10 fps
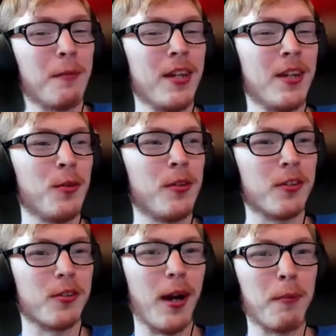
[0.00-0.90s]
I mean, you
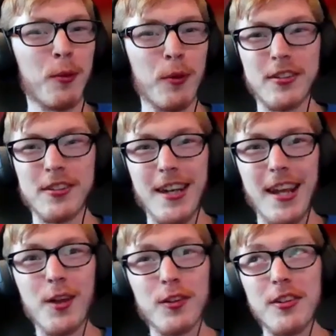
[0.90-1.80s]
described the rusty
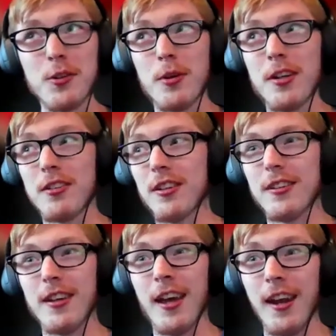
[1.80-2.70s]
nail situations,
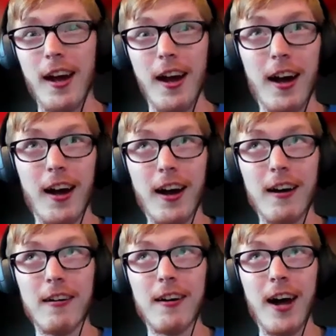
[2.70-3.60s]
and
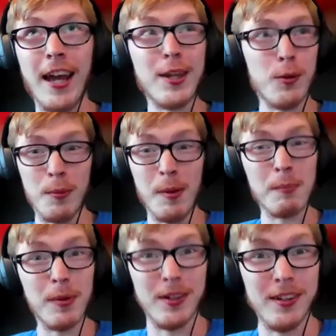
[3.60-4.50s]
I can
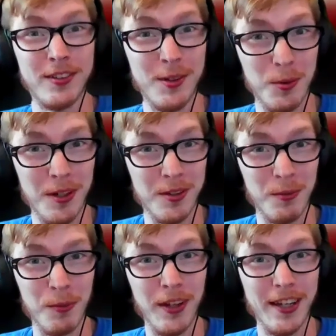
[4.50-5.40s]
remember a situation
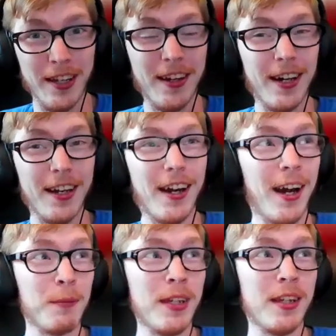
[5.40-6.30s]
like that.
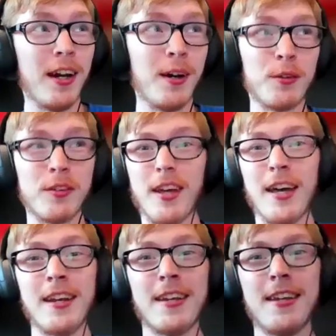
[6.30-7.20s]
I mean, I was
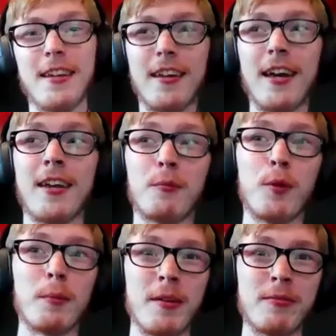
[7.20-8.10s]
at a at
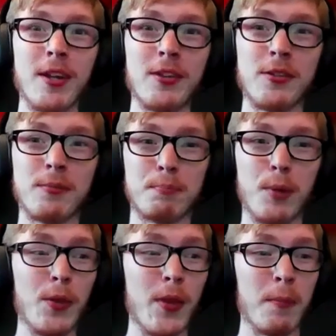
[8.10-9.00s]
one of my friend's
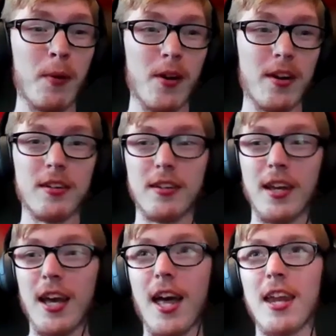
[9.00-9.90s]
birthday parties,
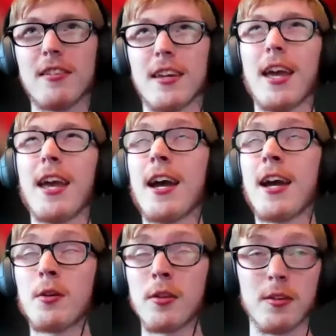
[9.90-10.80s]
and he's like, "Hey, I
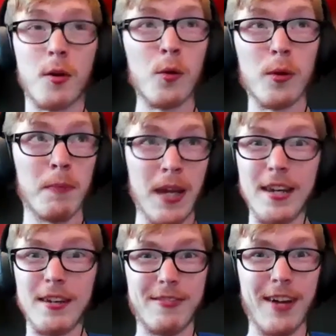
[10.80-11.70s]
know this old
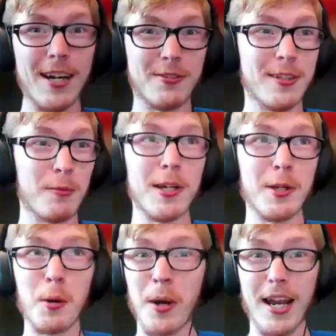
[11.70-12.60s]
abandoned factory. Want to
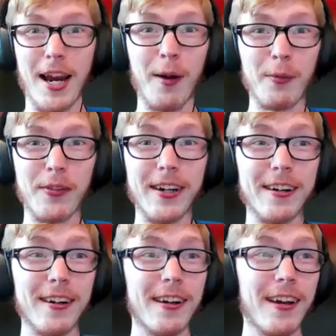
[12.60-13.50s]
go hang out
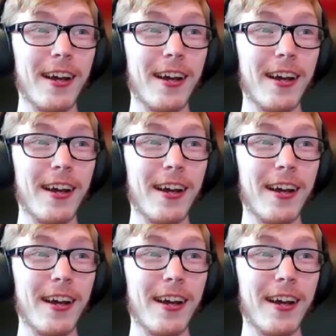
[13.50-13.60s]
there?"